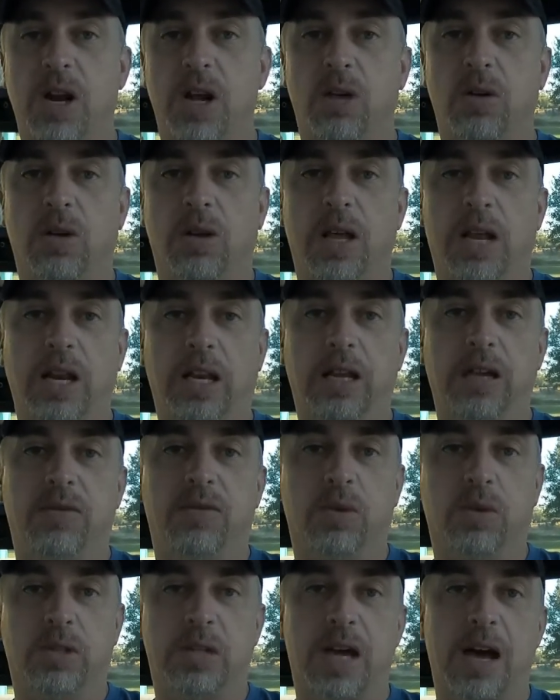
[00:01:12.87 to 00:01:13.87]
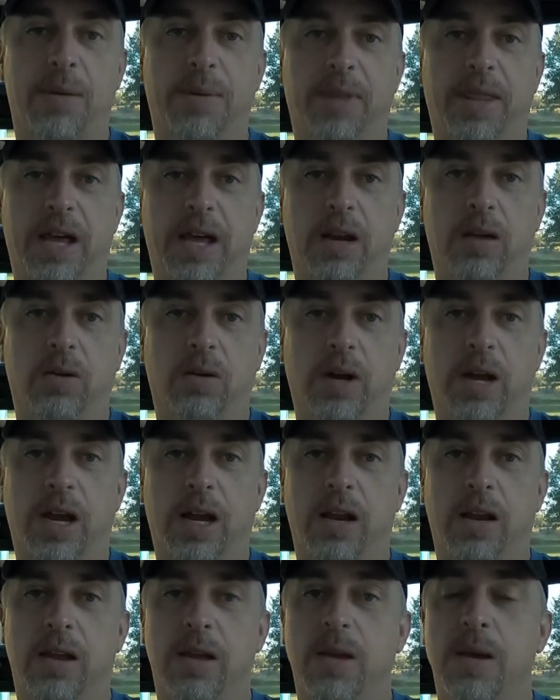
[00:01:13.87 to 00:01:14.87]
not doing a lot of lift on top of that,
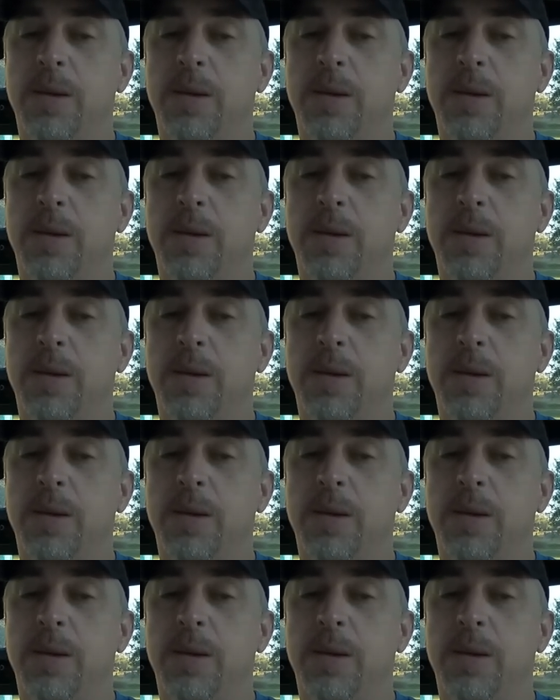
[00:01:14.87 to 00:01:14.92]
okay?